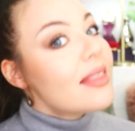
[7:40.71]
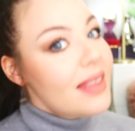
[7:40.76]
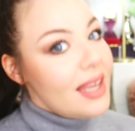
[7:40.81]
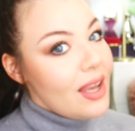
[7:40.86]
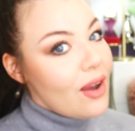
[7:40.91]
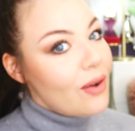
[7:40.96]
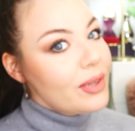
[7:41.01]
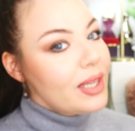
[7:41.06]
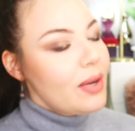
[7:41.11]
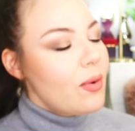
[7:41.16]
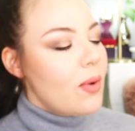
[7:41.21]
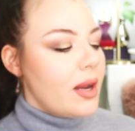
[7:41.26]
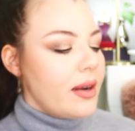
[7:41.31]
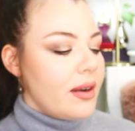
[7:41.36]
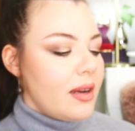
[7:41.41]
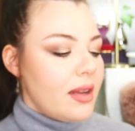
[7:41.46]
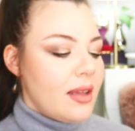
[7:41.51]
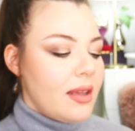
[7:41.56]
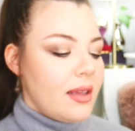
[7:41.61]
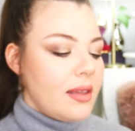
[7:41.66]
the only
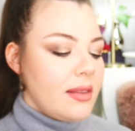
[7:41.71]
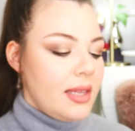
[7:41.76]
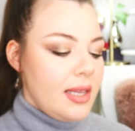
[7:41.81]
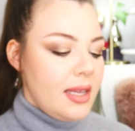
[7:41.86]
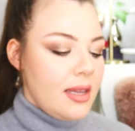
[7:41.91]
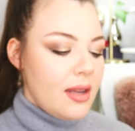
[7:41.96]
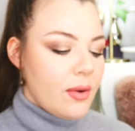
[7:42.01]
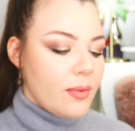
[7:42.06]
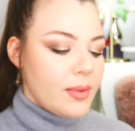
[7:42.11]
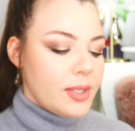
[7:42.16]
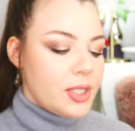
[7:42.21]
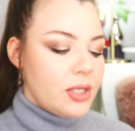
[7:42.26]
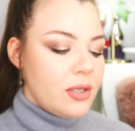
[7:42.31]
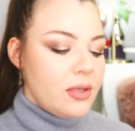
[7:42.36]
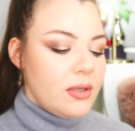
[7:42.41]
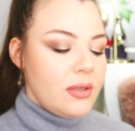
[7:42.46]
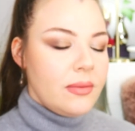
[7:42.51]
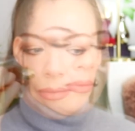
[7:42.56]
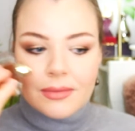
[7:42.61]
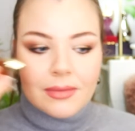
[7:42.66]
one, the
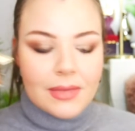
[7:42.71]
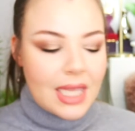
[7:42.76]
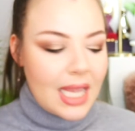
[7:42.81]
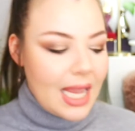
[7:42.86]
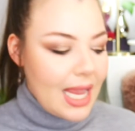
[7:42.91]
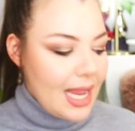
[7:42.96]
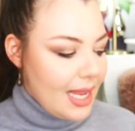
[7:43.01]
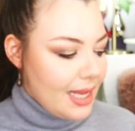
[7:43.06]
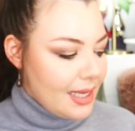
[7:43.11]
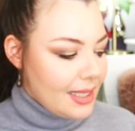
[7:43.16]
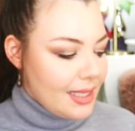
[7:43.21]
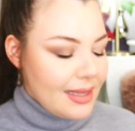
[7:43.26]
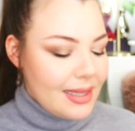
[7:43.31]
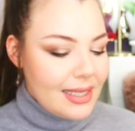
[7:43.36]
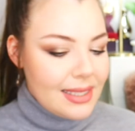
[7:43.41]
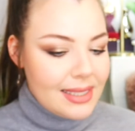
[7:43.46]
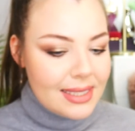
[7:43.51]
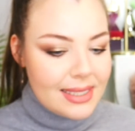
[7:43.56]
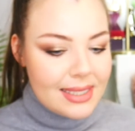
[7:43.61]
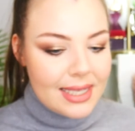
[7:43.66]
original. And
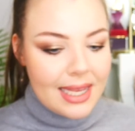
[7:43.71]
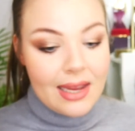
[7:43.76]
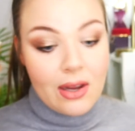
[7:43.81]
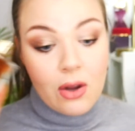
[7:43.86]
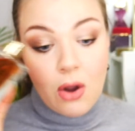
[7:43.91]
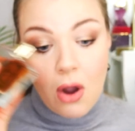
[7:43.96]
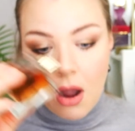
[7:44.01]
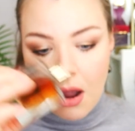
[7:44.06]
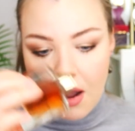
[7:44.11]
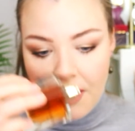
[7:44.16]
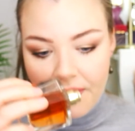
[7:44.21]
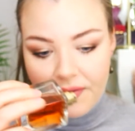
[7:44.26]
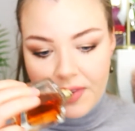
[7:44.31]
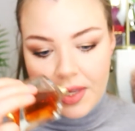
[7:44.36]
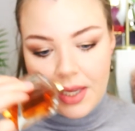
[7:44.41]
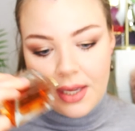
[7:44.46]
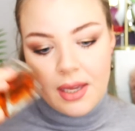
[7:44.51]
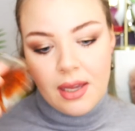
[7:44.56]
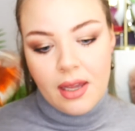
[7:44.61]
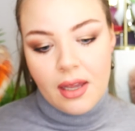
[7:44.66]
this is a
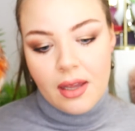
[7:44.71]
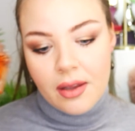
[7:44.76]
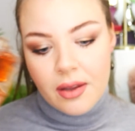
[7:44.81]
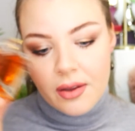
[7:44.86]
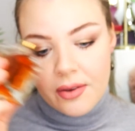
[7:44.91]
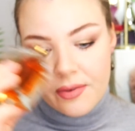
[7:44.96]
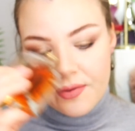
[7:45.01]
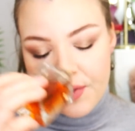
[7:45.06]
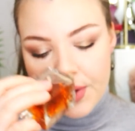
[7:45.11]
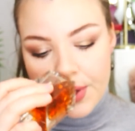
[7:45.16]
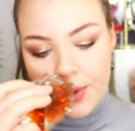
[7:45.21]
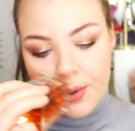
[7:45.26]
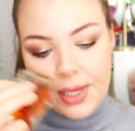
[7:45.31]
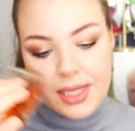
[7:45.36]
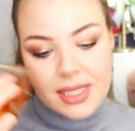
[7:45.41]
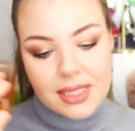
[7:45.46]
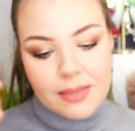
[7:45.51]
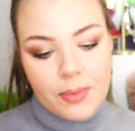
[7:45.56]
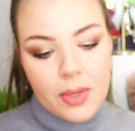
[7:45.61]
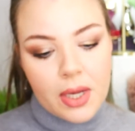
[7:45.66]
coffee
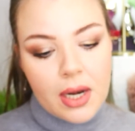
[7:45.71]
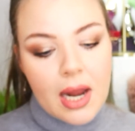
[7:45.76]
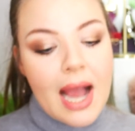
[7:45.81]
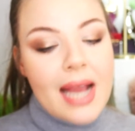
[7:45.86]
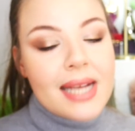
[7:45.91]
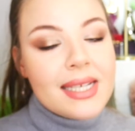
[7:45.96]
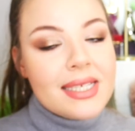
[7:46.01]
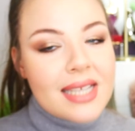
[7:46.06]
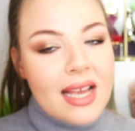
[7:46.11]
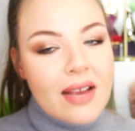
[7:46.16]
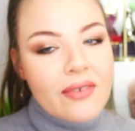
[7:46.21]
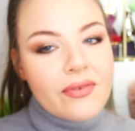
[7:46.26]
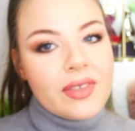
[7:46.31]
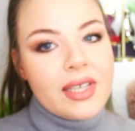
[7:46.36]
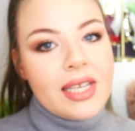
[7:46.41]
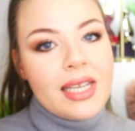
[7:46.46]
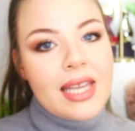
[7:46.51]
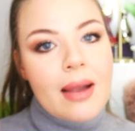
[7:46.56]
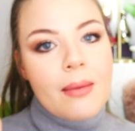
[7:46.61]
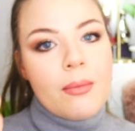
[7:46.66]
fragrance, but I
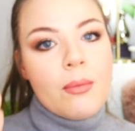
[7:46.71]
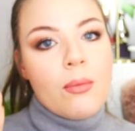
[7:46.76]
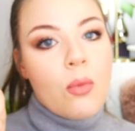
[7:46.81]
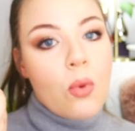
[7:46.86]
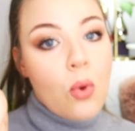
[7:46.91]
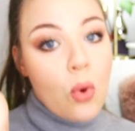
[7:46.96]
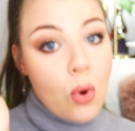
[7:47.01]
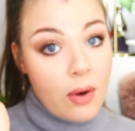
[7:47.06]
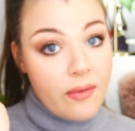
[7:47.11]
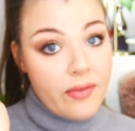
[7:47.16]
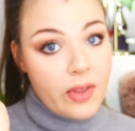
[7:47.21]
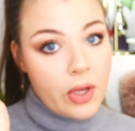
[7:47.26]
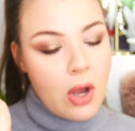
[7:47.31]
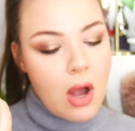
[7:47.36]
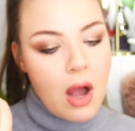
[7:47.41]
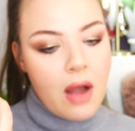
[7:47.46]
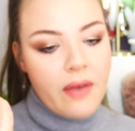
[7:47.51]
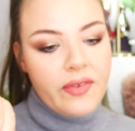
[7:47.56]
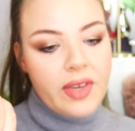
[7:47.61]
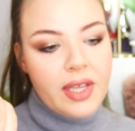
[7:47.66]
definitely get more of the
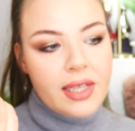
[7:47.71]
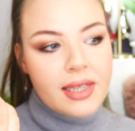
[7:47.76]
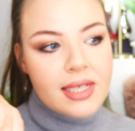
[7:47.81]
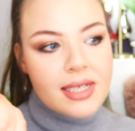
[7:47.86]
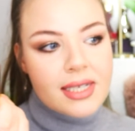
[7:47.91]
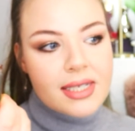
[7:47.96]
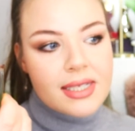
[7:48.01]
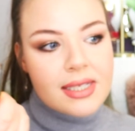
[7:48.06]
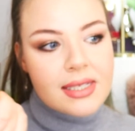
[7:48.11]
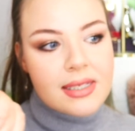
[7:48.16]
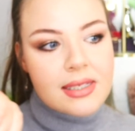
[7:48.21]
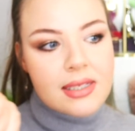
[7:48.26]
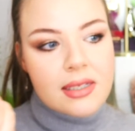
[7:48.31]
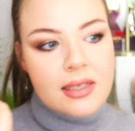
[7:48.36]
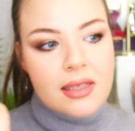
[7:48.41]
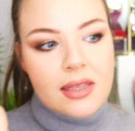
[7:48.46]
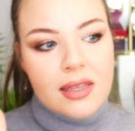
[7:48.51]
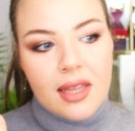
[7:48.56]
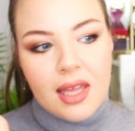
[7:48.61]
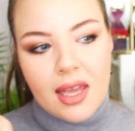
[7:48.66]
coffee in this
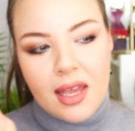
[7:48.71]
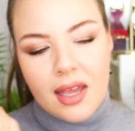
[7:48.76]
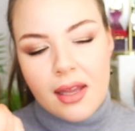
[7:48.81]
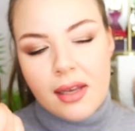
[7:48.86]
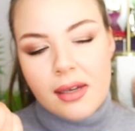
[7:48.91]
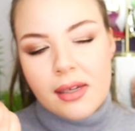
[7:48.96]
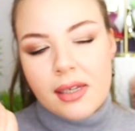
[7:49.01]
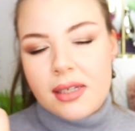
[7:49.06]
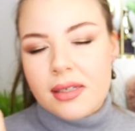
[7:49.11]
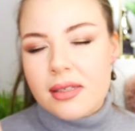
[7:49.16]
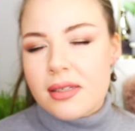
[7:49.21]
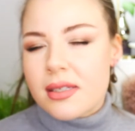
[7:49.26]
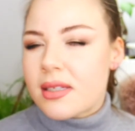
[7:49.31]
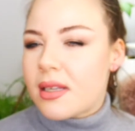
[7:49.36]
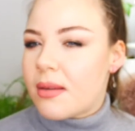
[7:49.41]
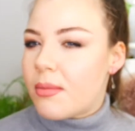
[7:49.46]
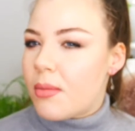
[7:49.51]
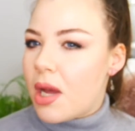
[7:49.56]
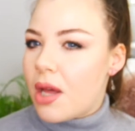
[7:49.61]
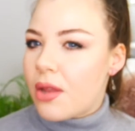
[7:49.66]
than in
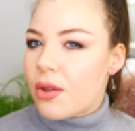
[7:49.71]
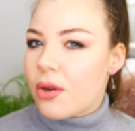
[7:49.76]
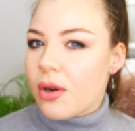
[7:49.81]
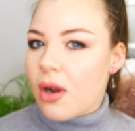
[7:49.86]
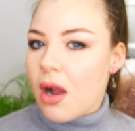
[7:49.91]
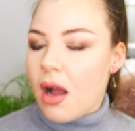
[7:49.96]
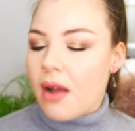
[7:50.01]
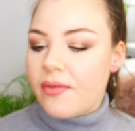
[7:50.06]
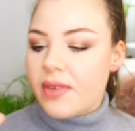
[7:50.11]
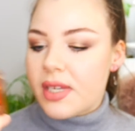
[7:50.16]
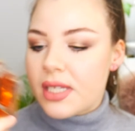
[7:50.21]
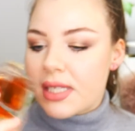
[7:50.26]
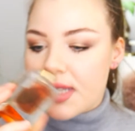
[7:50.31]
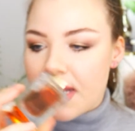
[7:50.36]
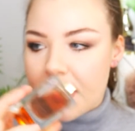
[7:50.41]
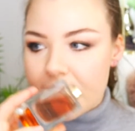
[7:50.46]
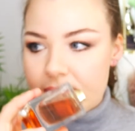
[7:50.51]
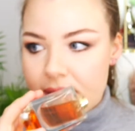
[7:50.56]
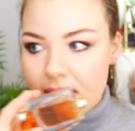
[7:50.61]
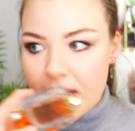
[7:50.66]
some other coffee
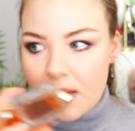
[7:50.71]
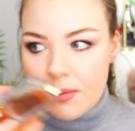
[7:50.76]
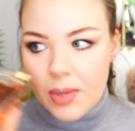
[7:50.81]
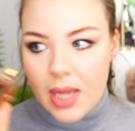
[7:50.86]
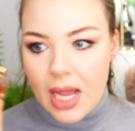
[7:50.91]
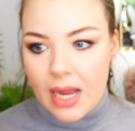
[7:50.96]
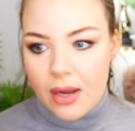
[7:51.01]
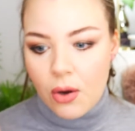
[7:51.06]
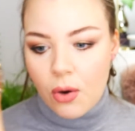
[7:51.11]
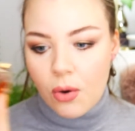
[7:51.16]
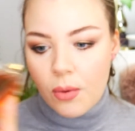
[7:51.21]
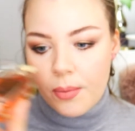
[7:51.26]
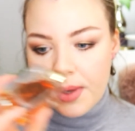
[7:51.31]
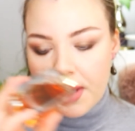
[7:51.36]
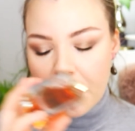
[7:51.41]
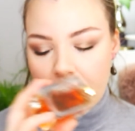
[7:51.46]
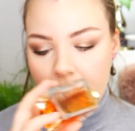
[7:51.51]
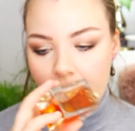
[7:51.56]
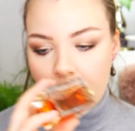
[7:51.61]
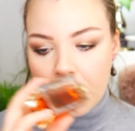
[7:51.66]
scents like Black
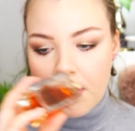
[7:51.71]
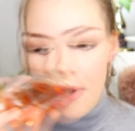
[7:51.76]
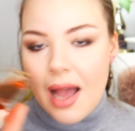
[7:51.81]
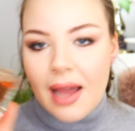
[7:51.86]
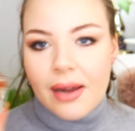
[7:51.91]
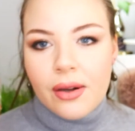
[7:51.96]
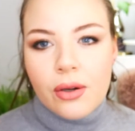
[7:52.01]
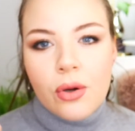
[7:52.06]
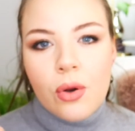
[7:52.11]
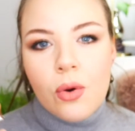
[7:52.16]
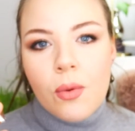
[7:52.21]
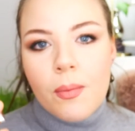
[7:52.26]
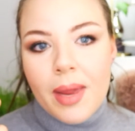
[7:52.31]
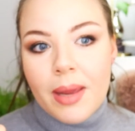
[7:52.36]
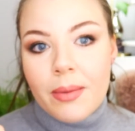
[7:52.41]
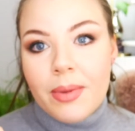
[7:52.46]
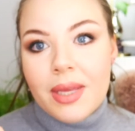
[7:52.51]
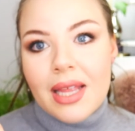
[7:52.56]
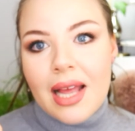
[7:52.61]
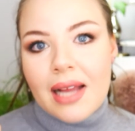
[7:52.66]
Opium. I don't know,
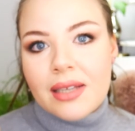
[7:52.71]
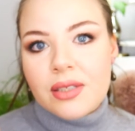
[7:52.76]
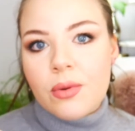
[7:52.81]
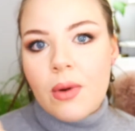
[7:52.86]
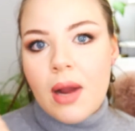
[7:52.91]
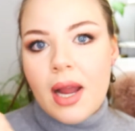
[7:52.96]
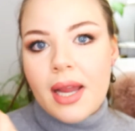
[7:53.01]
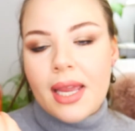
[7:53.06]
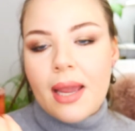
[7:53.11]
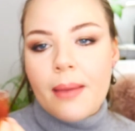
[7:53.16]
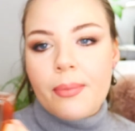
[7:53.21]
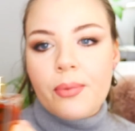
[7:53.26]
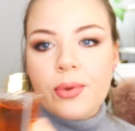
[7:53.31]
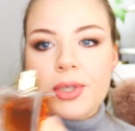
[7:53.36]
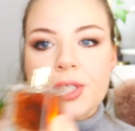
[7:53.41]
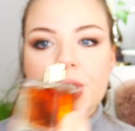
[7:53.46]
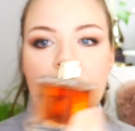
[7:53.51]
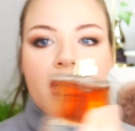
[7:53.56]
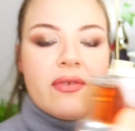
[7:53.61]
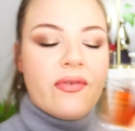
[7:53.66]
maybe that's why I kept
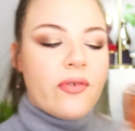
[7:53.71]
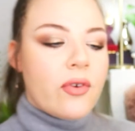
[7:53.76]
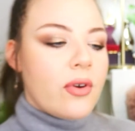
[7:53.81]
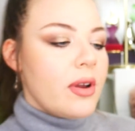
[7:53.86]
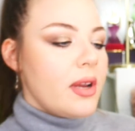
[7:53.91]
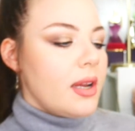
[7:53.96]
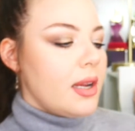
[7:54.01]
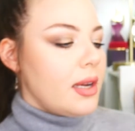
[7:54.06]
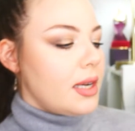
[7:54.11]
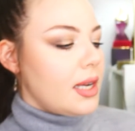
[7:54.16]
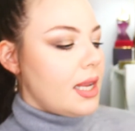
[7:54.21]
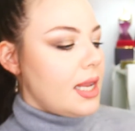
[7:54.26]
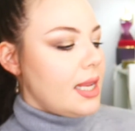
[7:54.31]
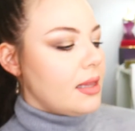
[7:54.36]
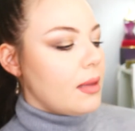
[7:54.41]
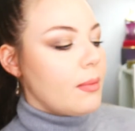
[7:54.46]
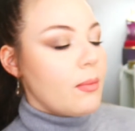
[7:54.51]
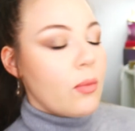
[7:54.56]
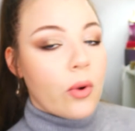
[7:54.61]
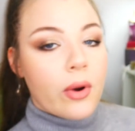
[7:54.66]
reaching for it.
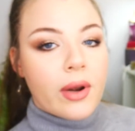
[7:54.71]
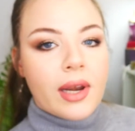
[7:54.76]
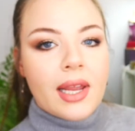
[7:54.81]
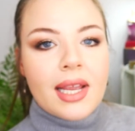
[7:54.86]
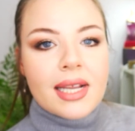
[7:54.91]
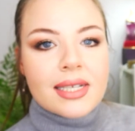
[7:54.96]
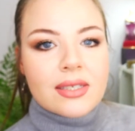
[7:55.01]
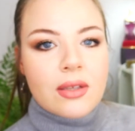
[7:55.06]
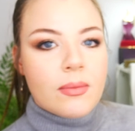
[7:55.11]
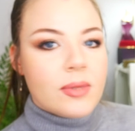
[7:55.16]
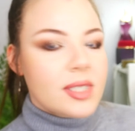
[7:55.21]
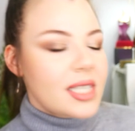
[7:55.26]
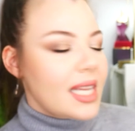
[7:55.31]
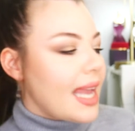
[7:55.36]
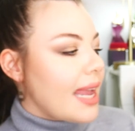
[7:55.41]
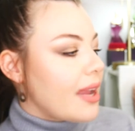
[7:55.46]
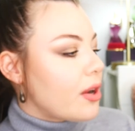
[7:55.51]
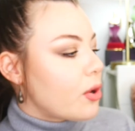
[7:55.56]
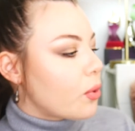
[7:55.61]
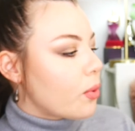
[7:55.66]
In the morning, it's almost like
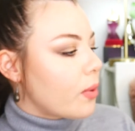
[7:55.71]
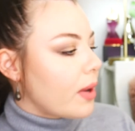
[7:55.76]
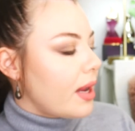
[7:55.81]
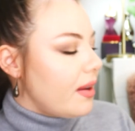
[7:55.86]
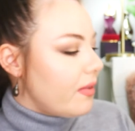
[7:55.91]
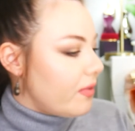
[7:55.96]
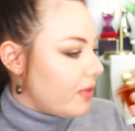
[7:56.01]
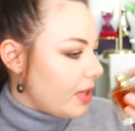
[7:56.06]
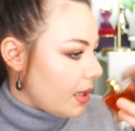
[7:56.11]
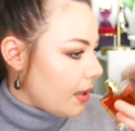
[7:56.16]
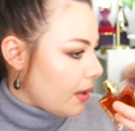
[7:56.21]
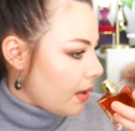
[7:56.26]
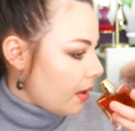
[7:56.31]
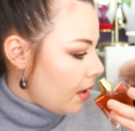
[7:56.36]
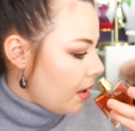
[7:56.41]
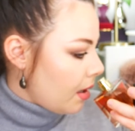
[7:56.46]
I craved it,